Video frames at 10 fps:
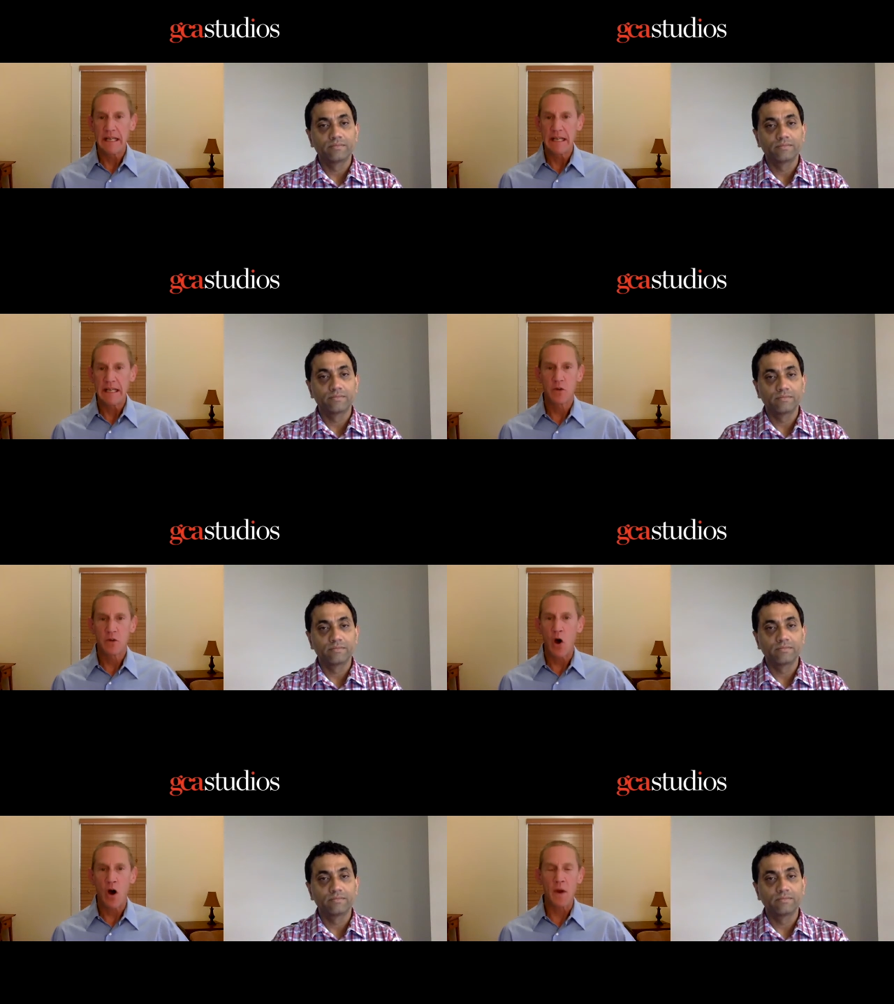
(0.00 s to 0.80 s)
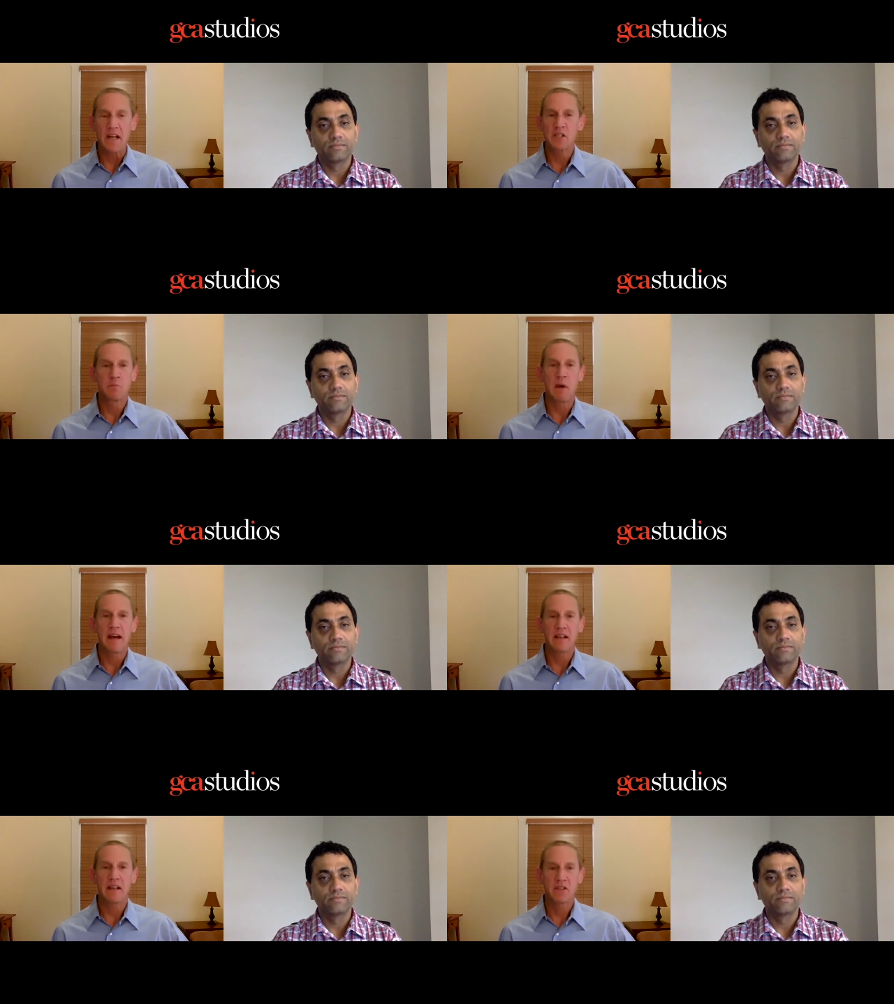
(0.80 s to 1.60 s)
Speaker 1: is to always
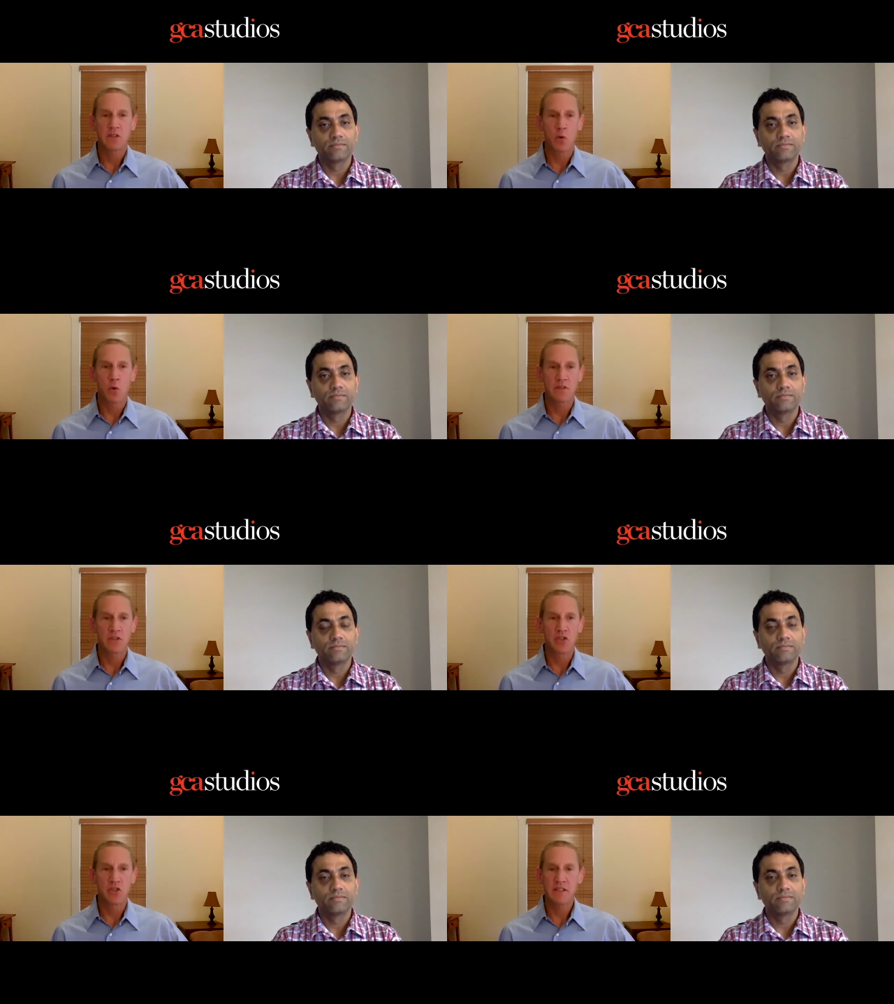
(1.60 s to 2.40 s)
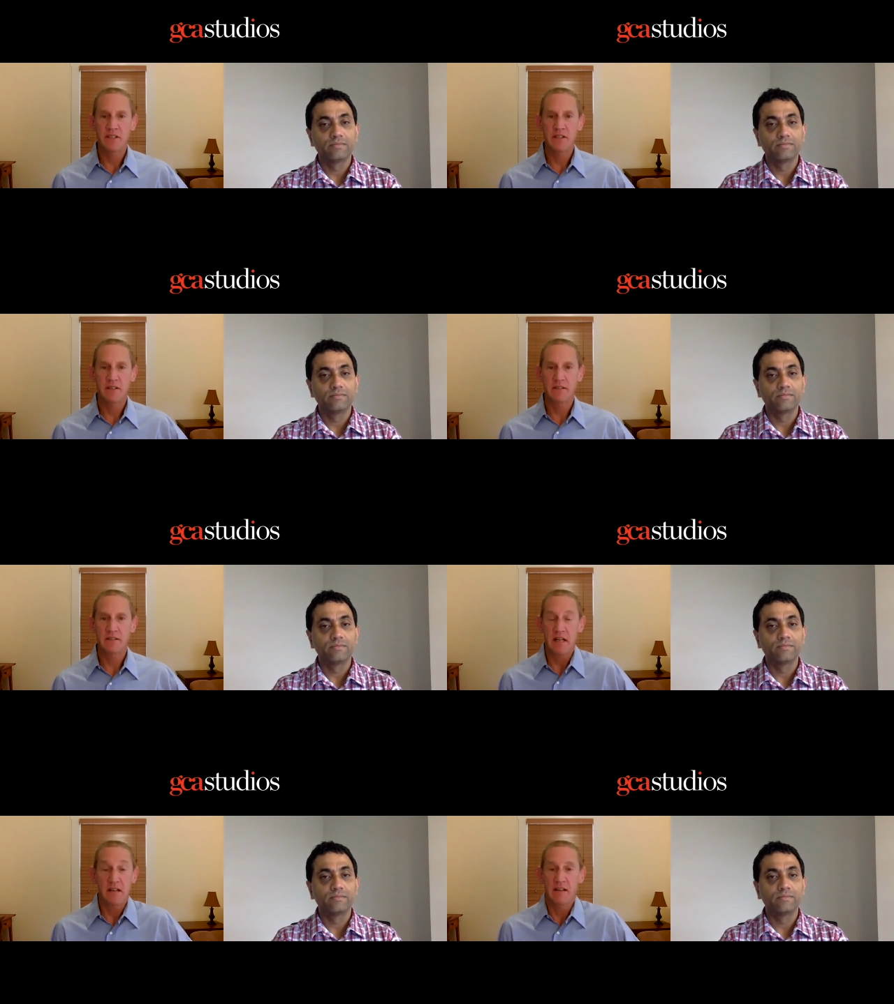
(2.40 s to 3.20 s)
bias towards
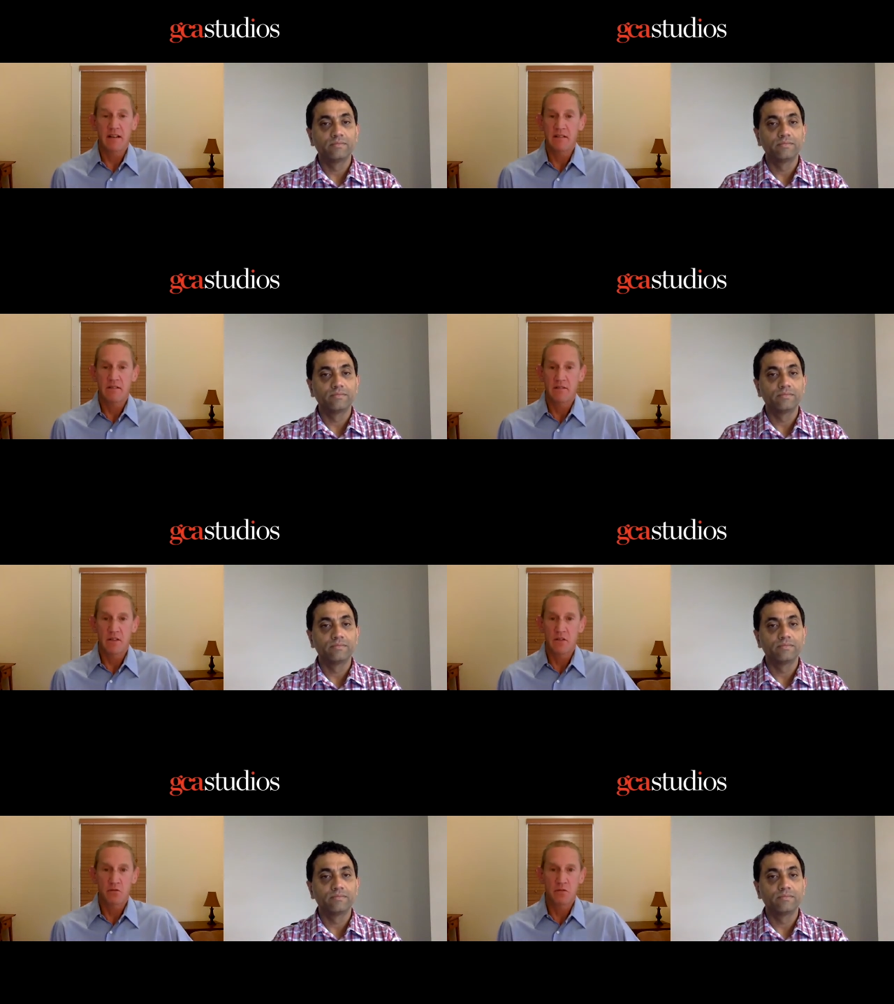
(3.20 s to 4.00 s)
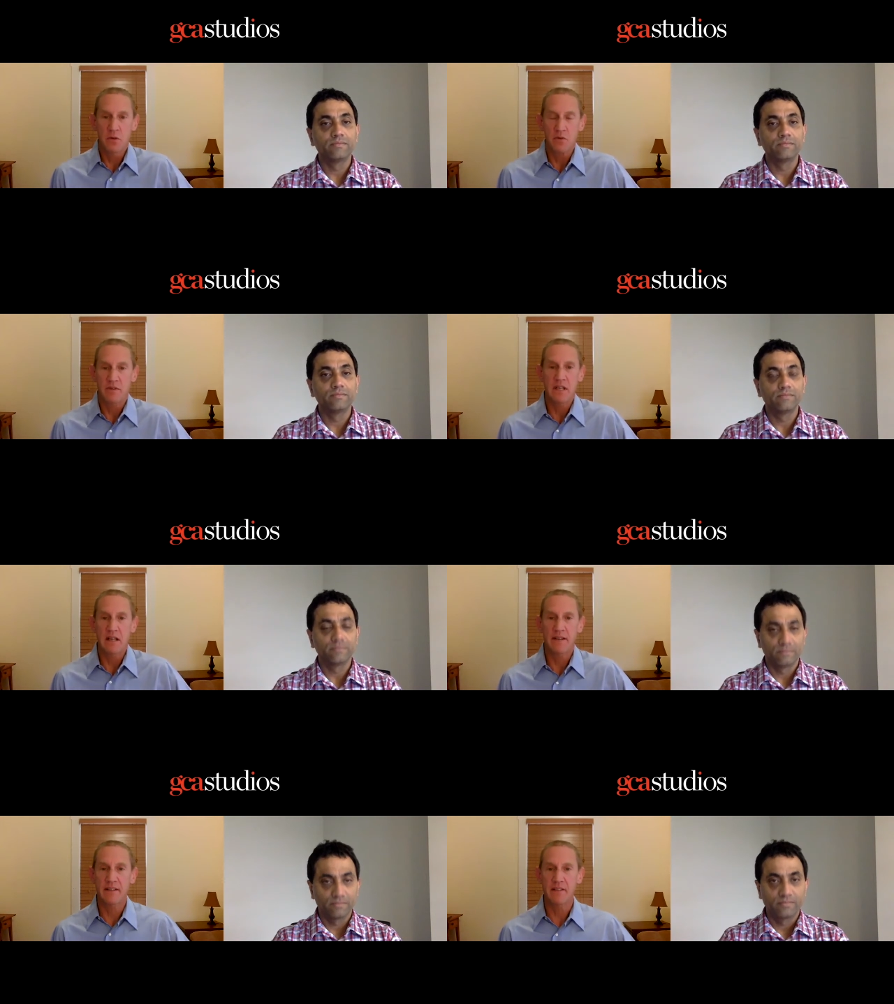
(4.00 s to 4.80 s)
just telling the truth,
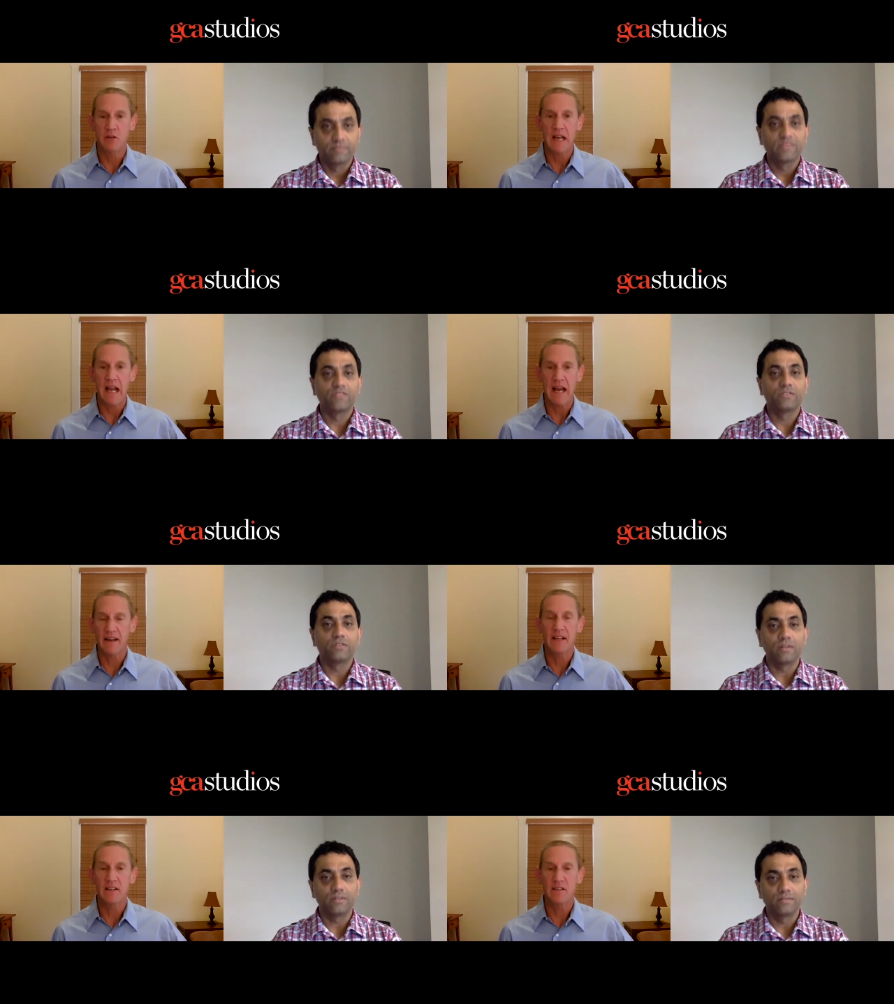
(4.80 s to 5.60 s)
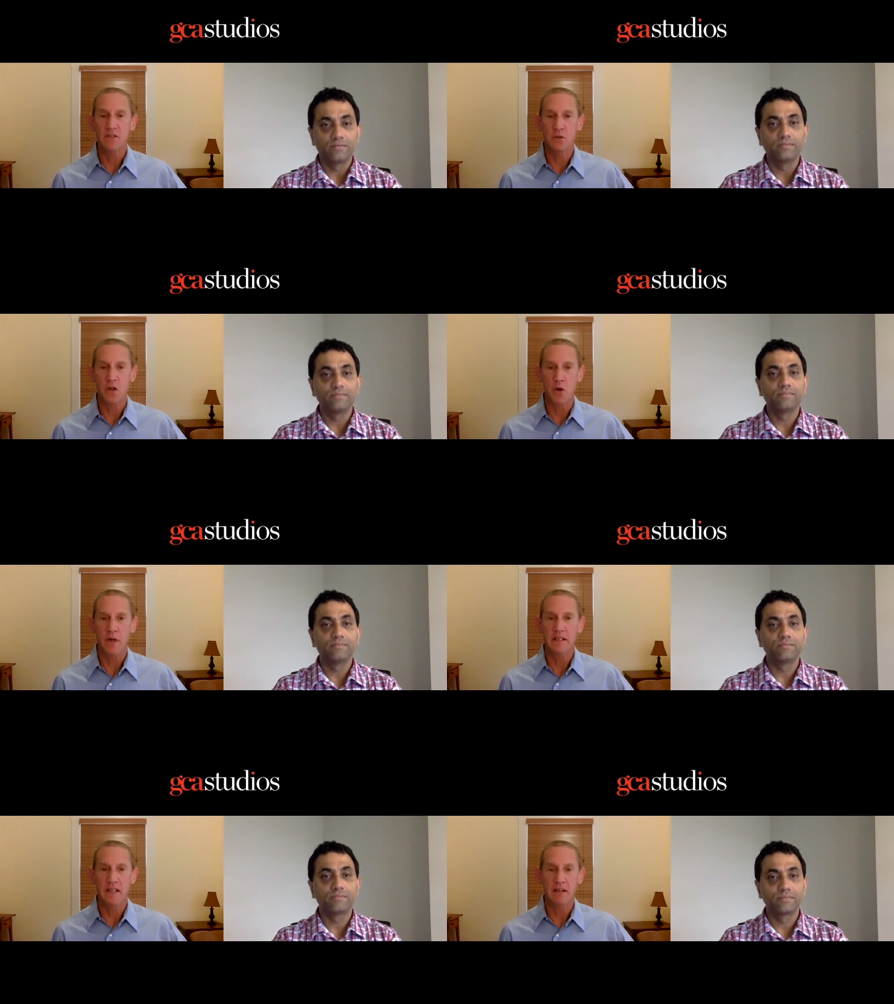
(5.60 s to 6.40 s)
telling the reality as you know
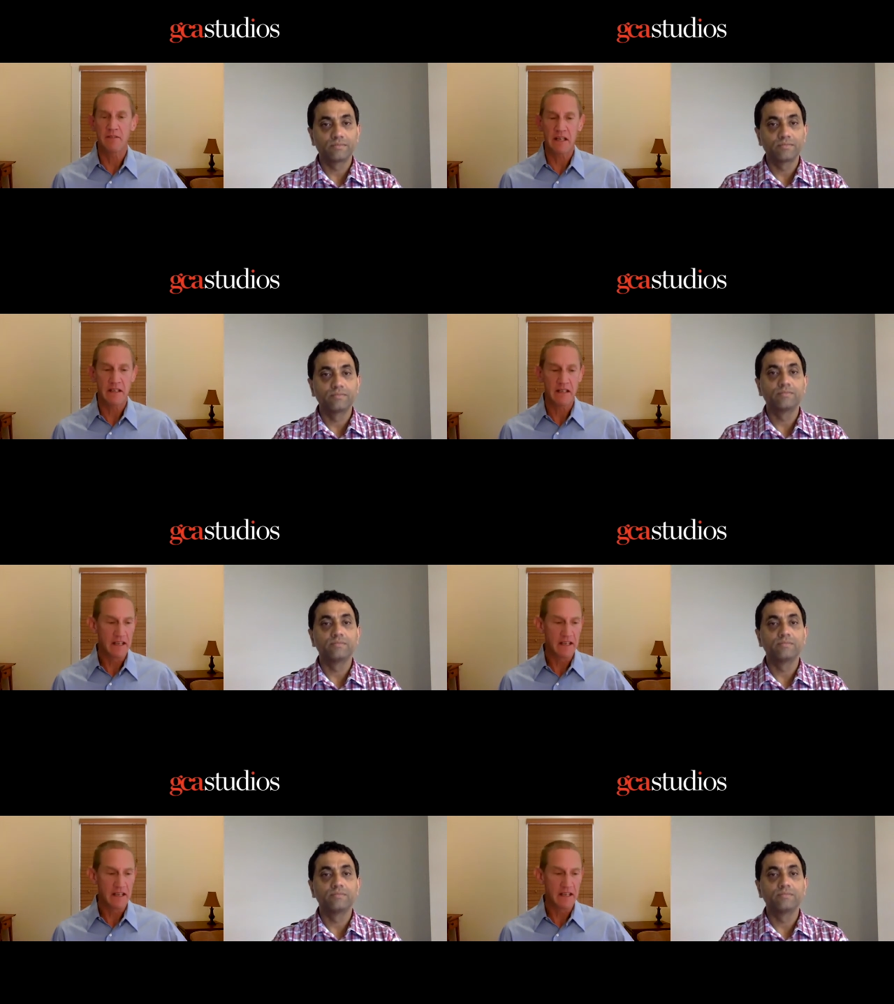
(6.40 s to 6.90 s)
it, giving